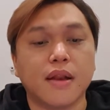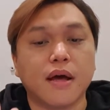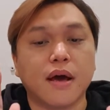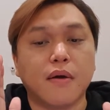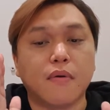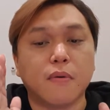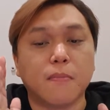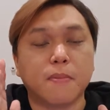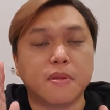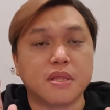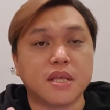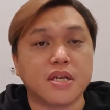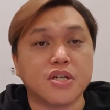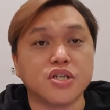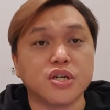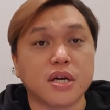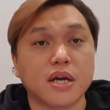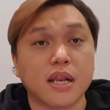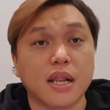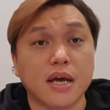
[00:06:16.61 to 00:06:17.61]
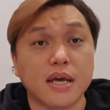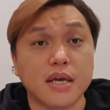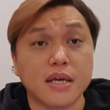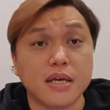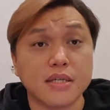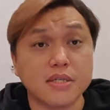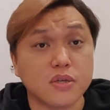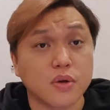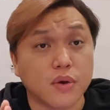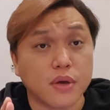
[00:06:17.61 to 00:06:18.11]
our potential
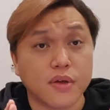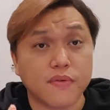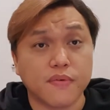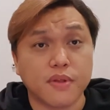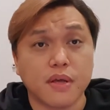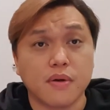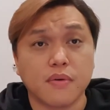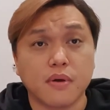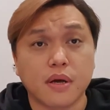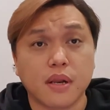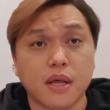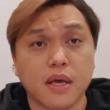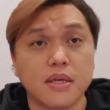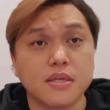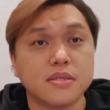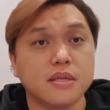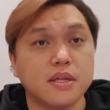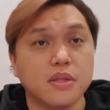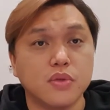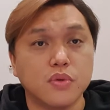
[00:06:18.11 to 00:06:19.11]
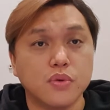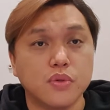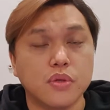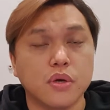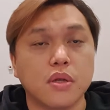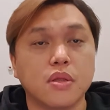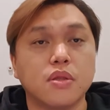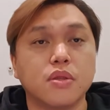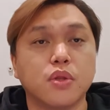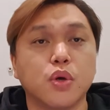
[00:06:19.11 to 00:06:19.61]
clients or even our clients that do
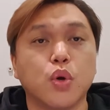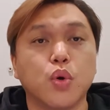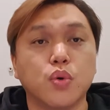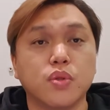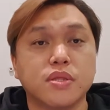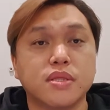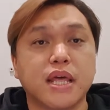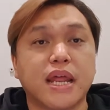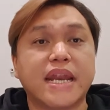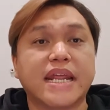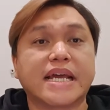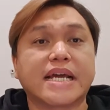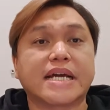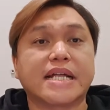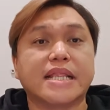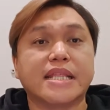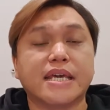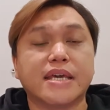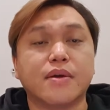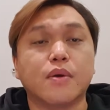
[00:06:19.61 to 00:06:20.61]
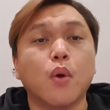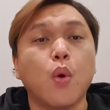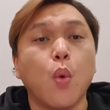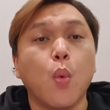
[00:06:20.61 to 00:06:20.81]
not know technically